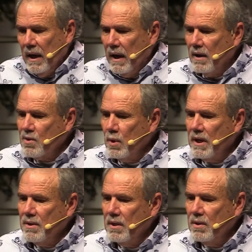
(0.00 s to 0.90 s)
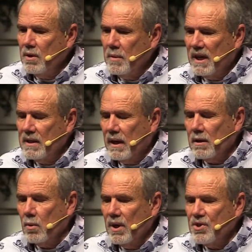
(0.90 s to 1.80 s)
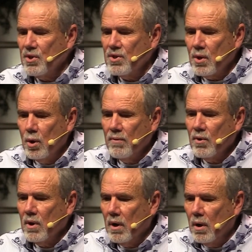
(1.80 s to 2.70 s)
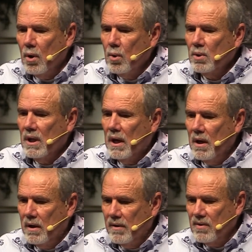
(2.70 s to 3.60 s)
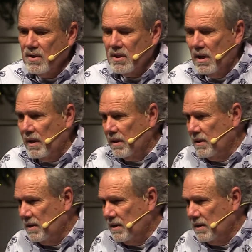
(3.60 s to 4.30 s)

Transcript: And as we continue to make declarations over our own lives, it's like,